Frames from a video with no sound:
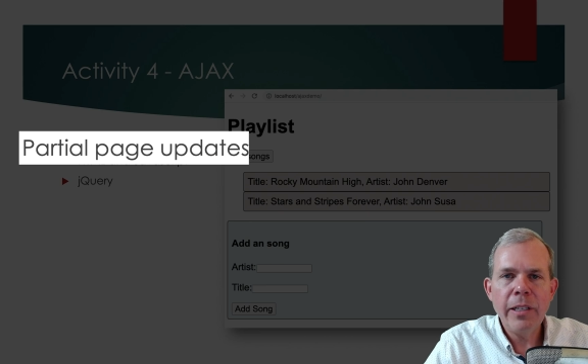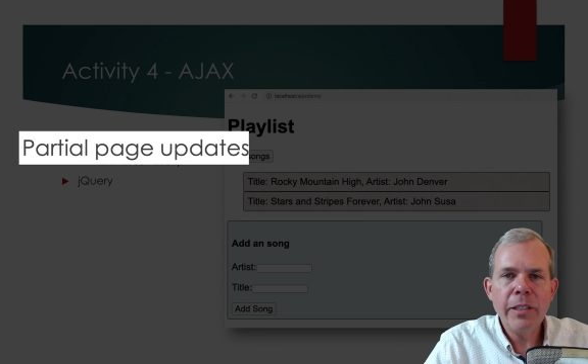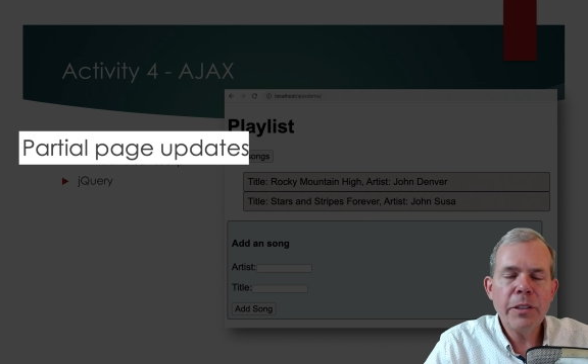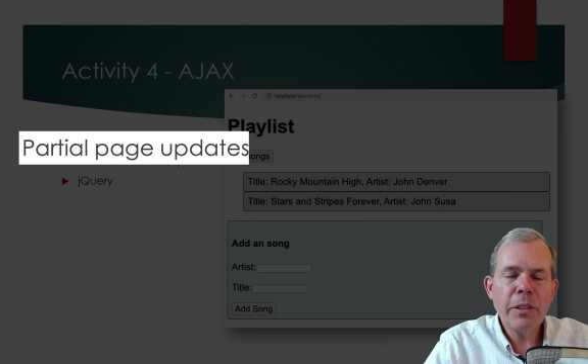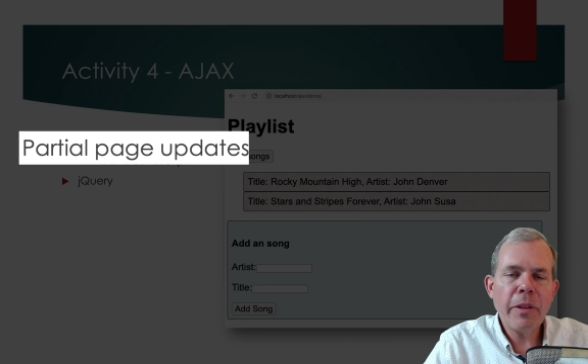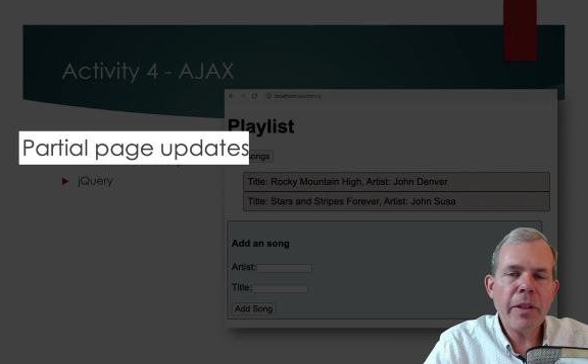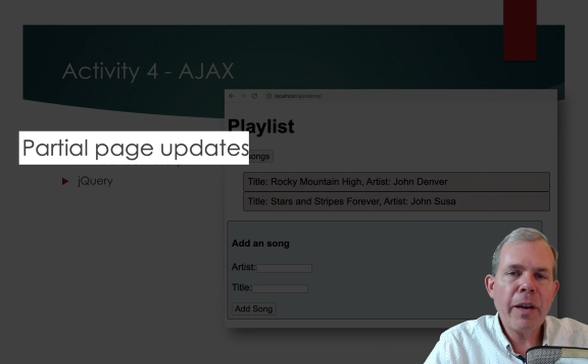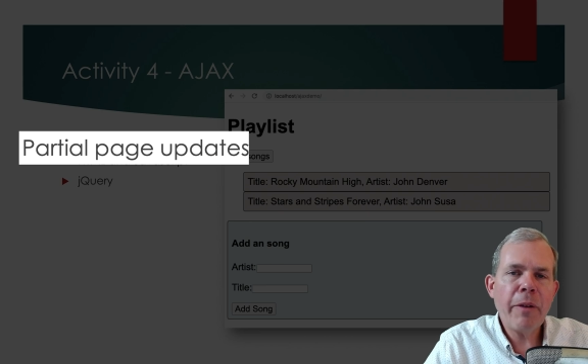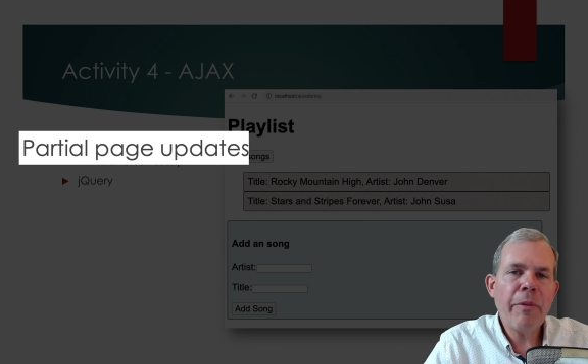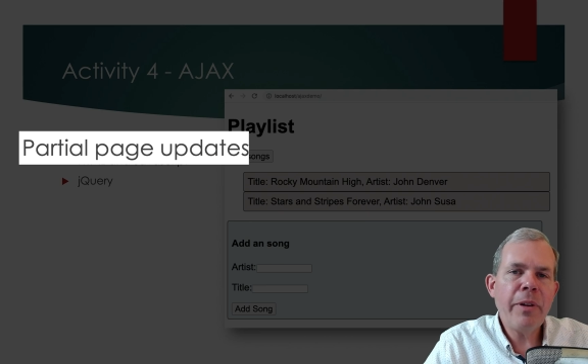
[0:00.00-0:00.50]

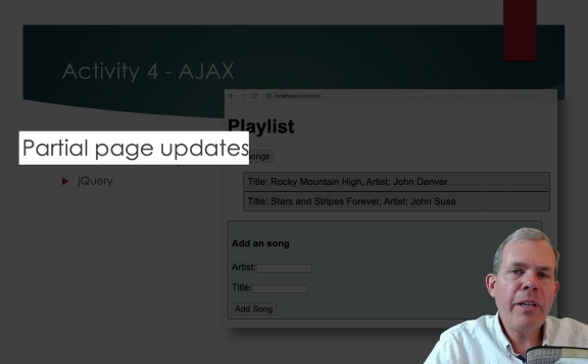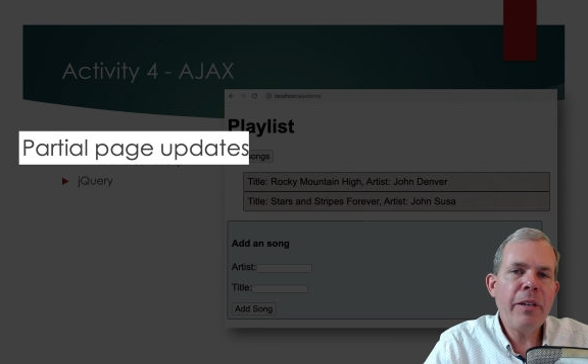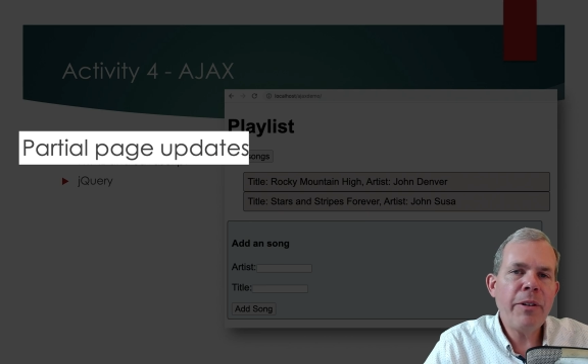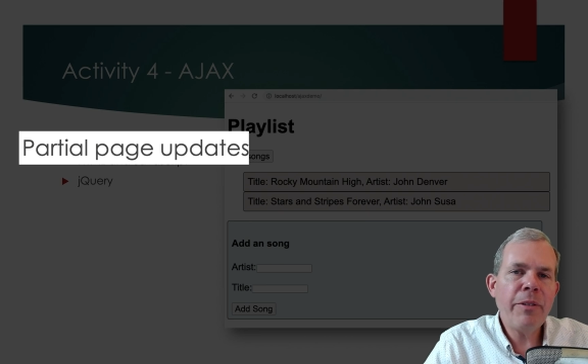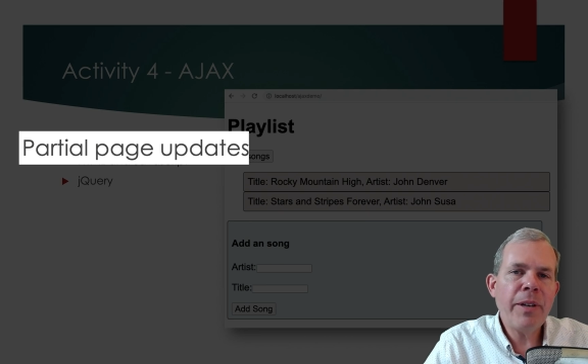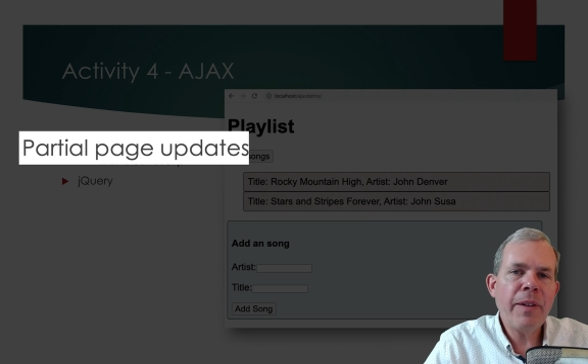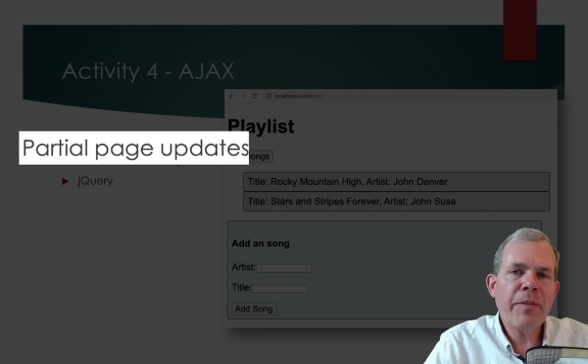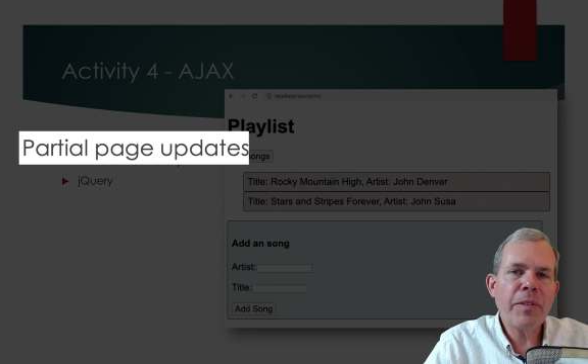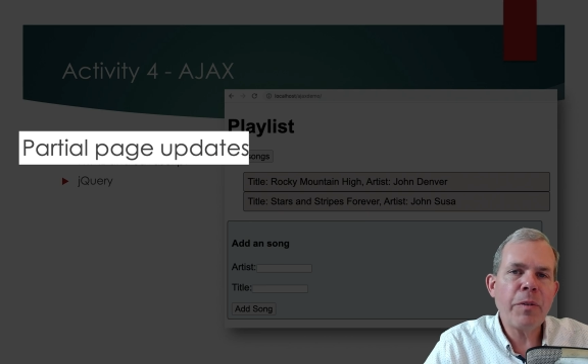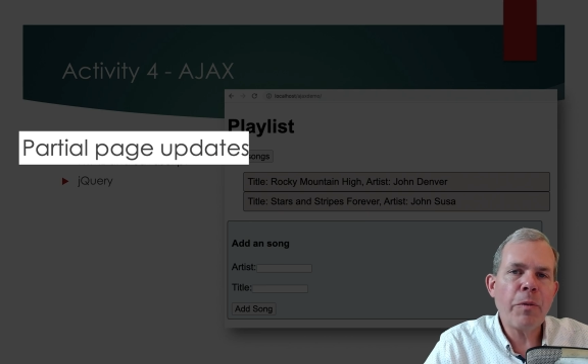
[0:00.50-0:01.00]
so that way you
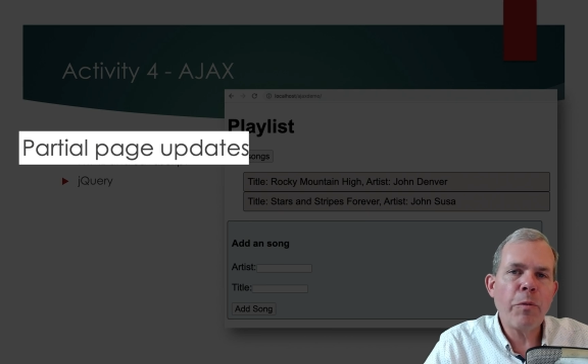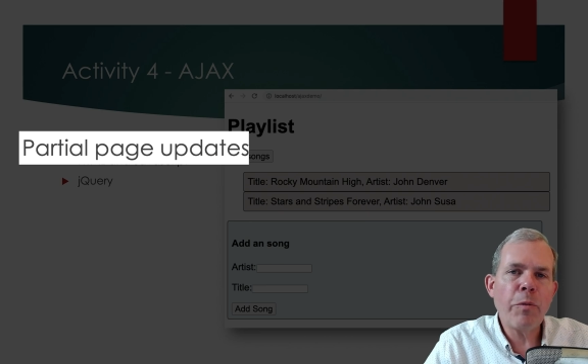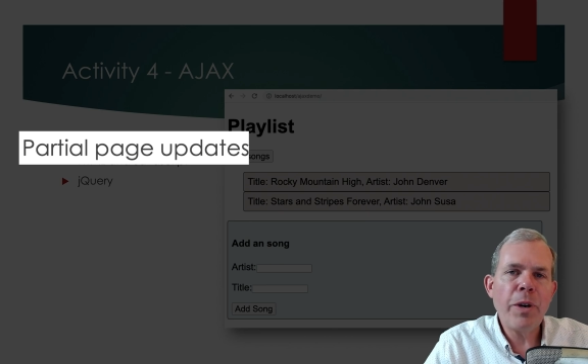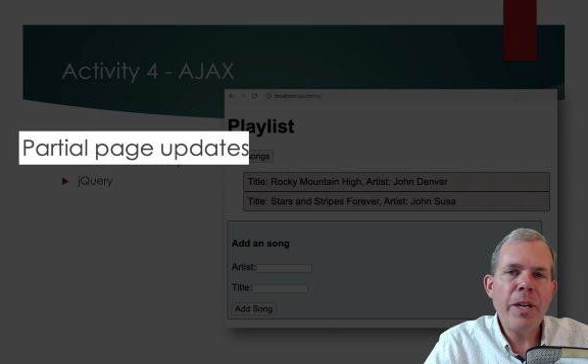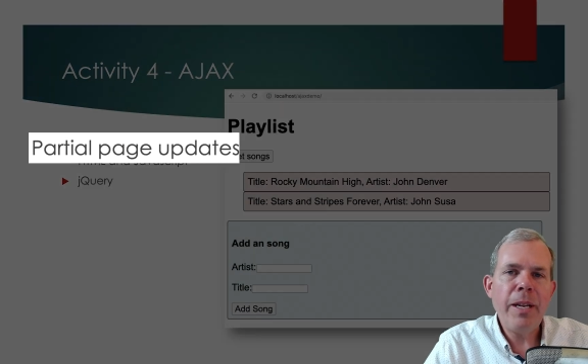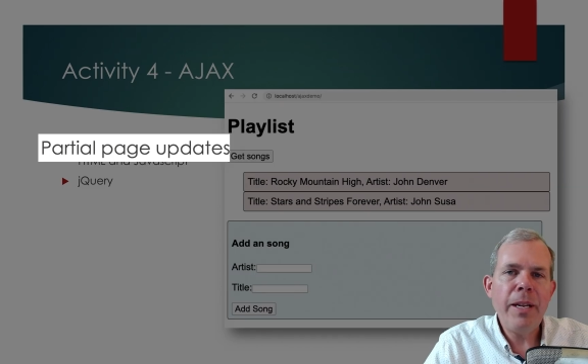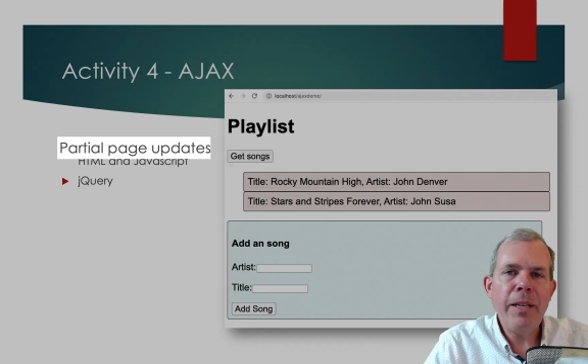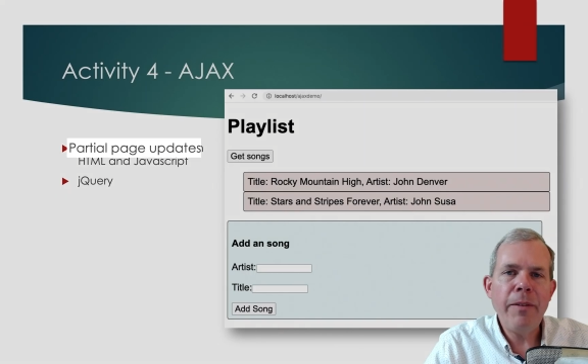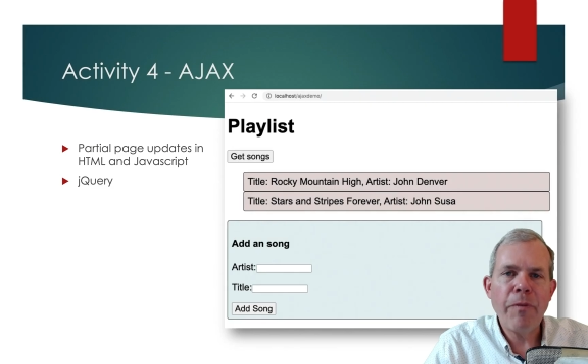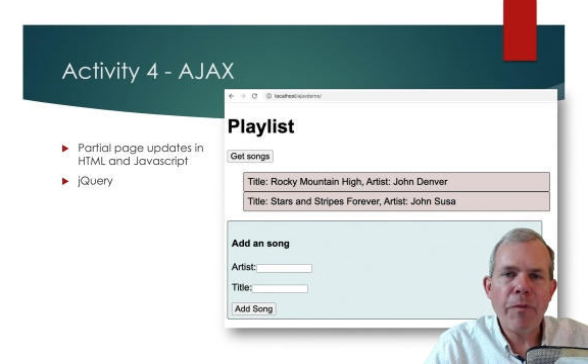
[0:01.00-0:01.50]
don't have to
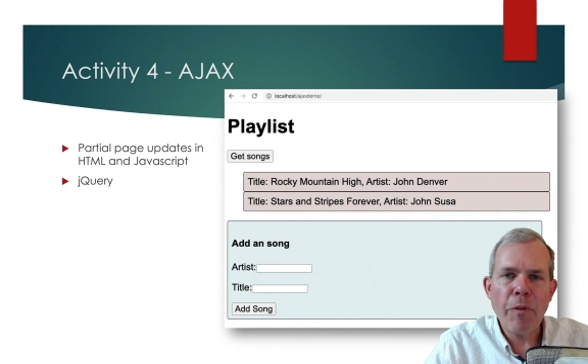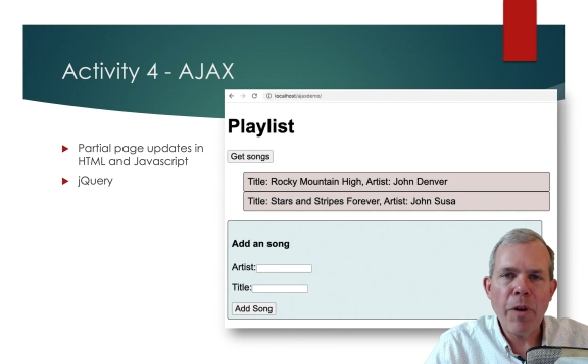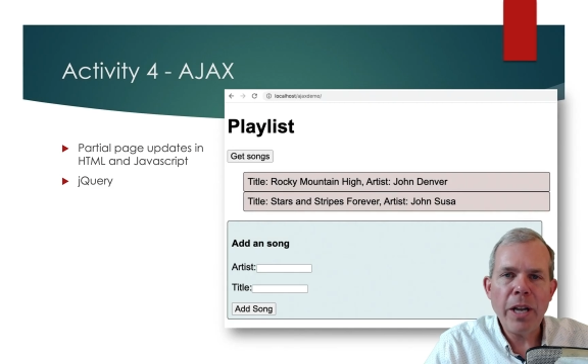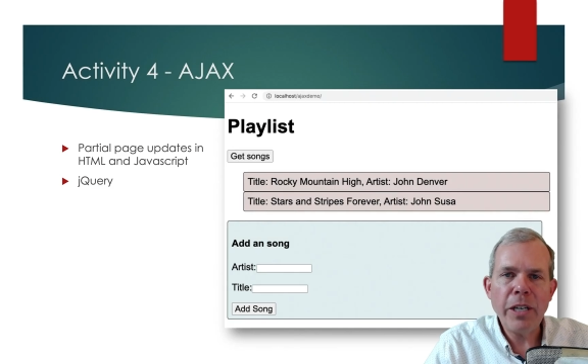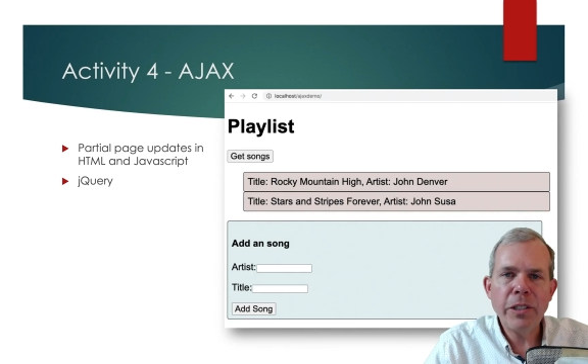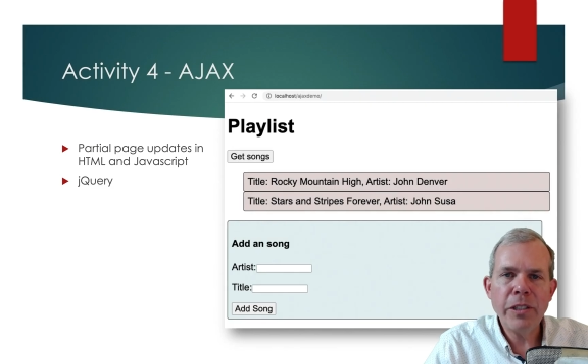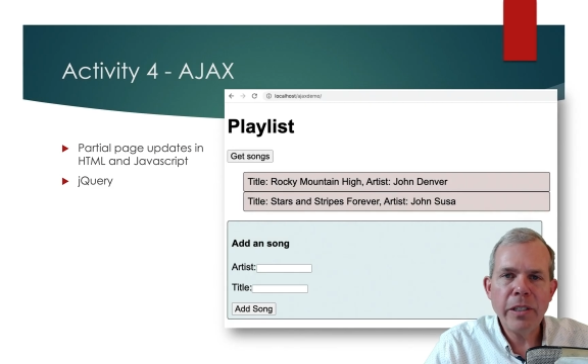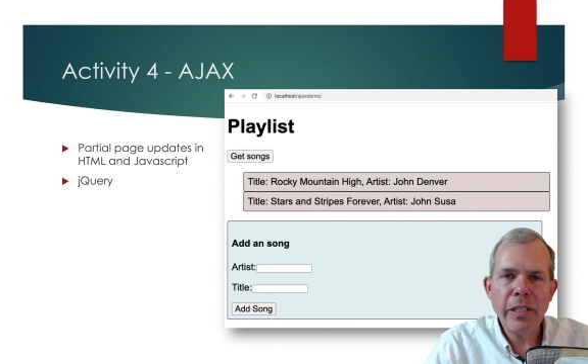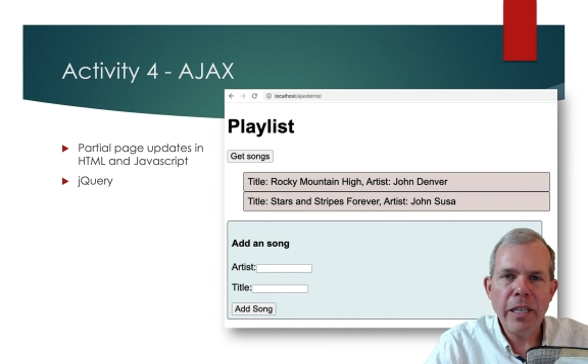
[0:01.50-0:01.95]
refresh